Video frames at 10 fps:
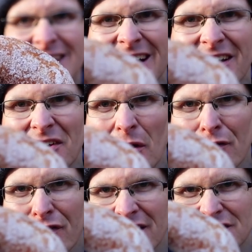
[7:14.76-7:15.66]
I don't know
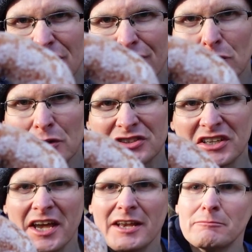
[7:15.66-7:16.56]
if that's
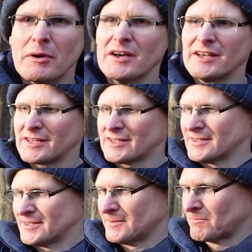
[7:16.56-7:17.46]
focusing in, but
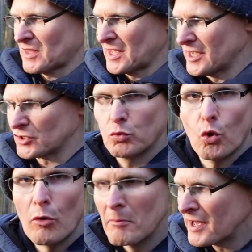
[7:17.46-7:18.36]
it's
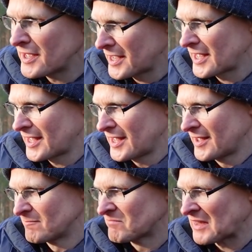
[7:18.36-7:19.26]
warm
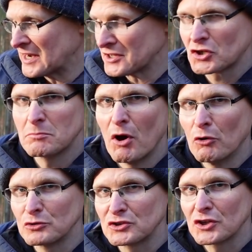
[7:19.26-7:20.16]
and it
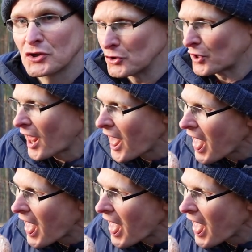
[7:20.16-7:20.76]
smells good.